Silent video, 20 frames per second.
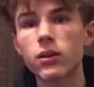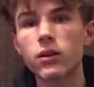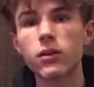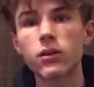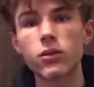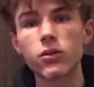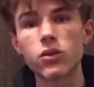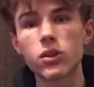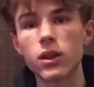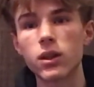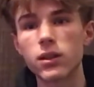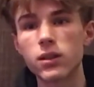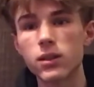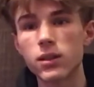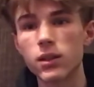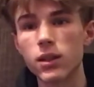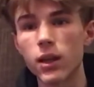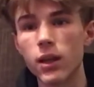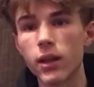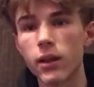They're sentenced to
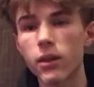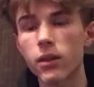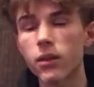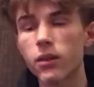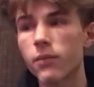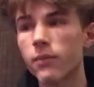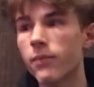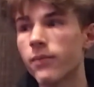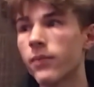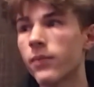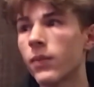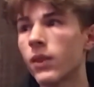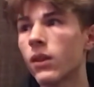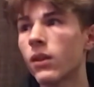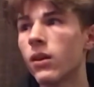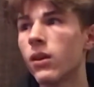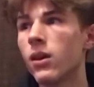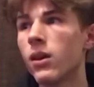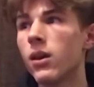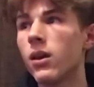death,
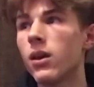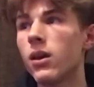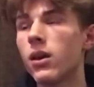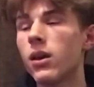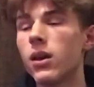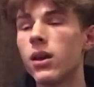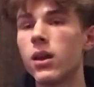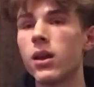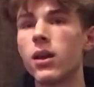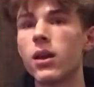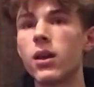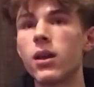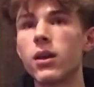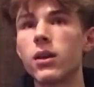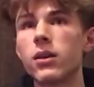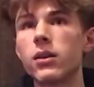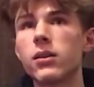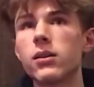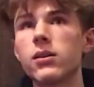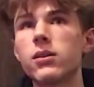
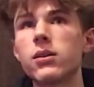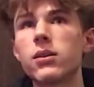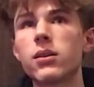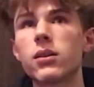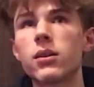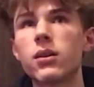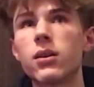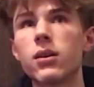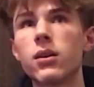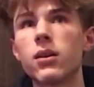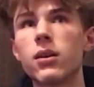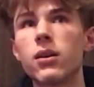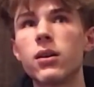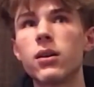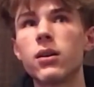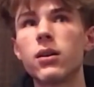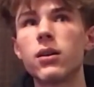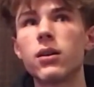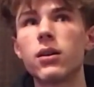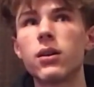and
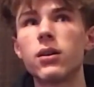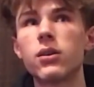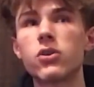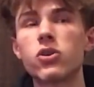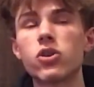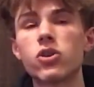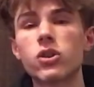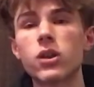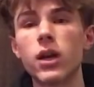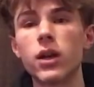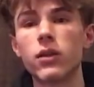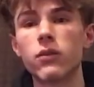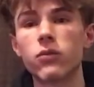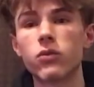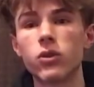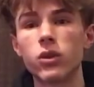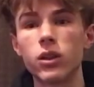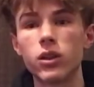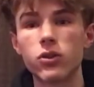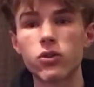it's just kind of
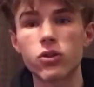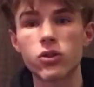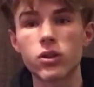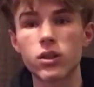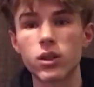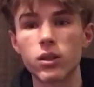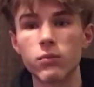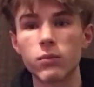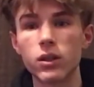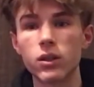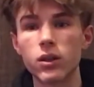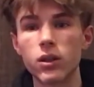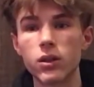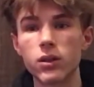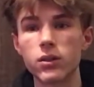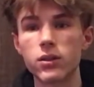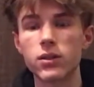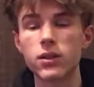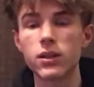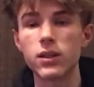really interesting
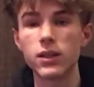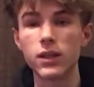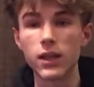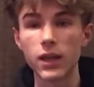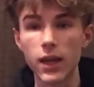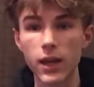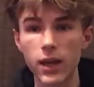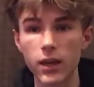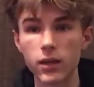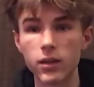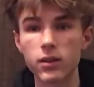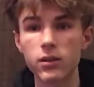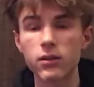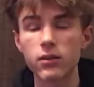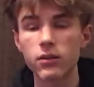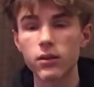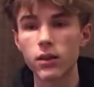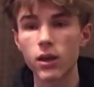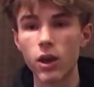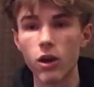because in the end,
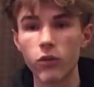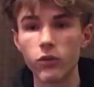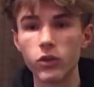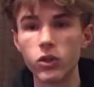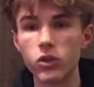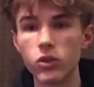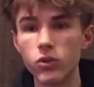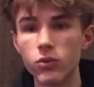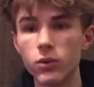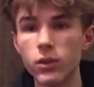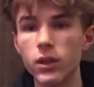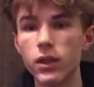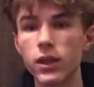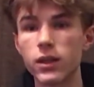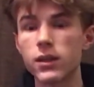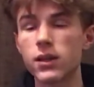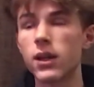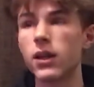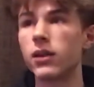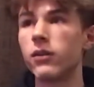Alvin Dewey, that's
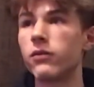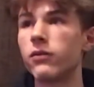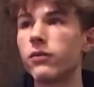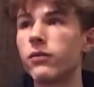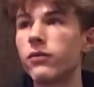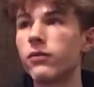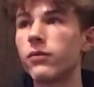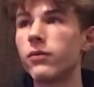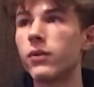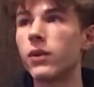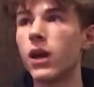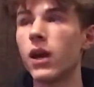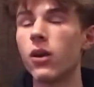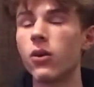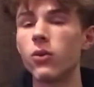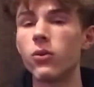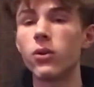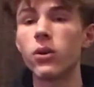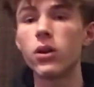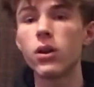kind of how